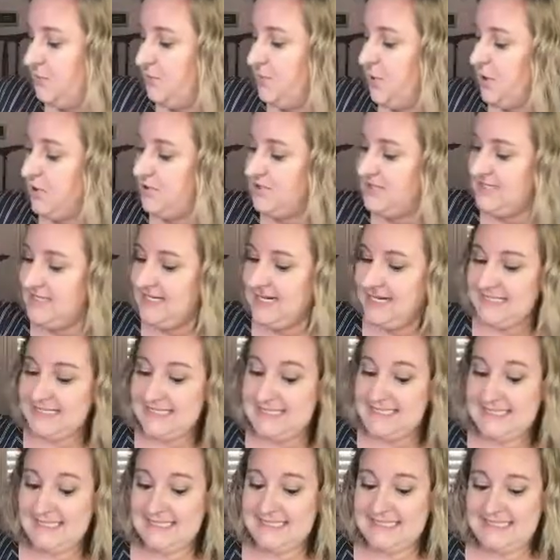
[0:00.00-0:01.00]
Posted at
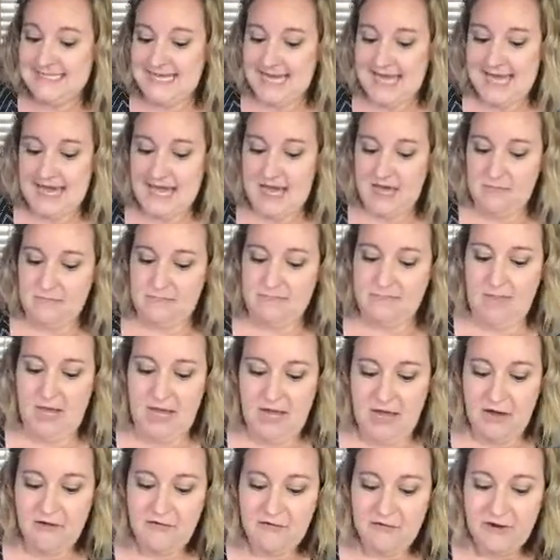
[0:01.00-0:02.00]
6 a.m.
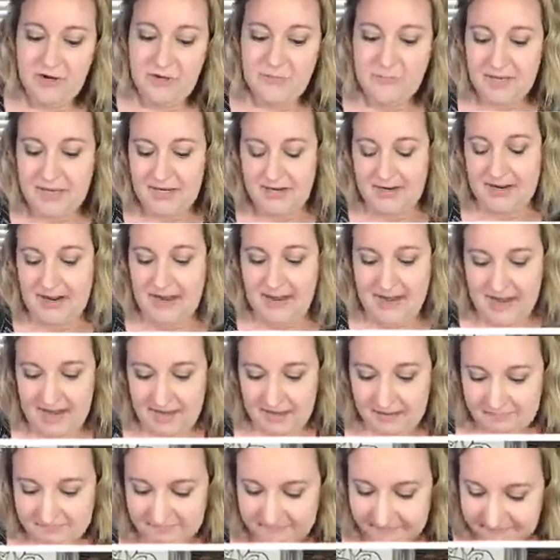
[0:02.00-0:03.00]
every
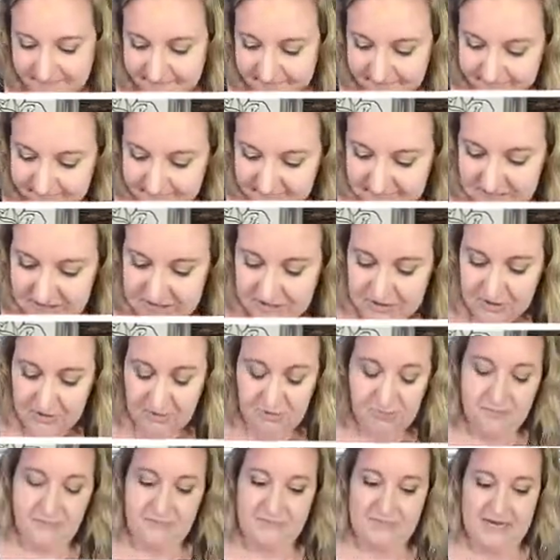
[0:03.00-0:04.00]
Monday. So
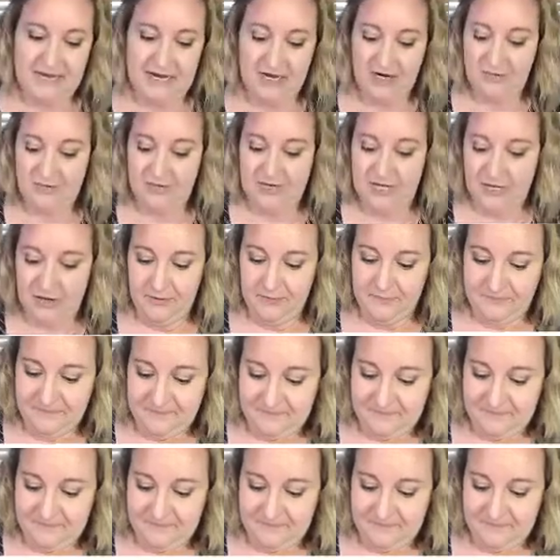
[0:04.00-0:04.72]
there we go.